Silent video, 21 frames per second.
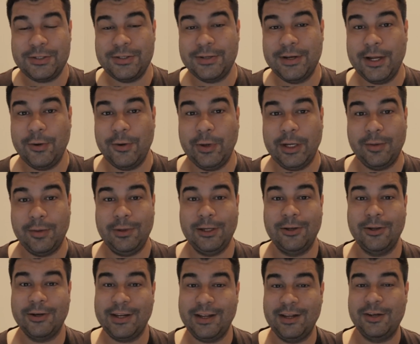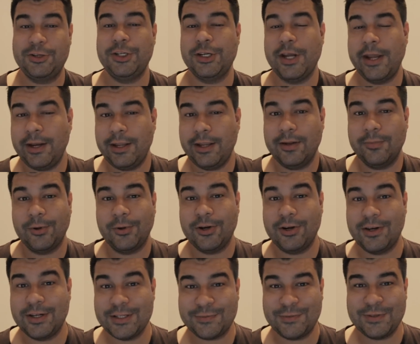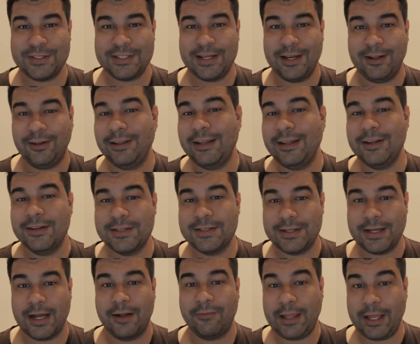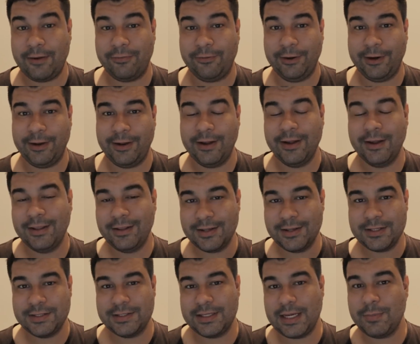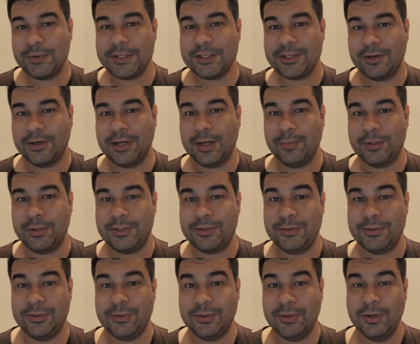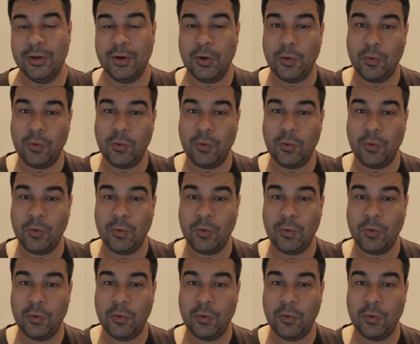Today we're going to be looking at JDM cars for sale in South Africa. This is episode number two.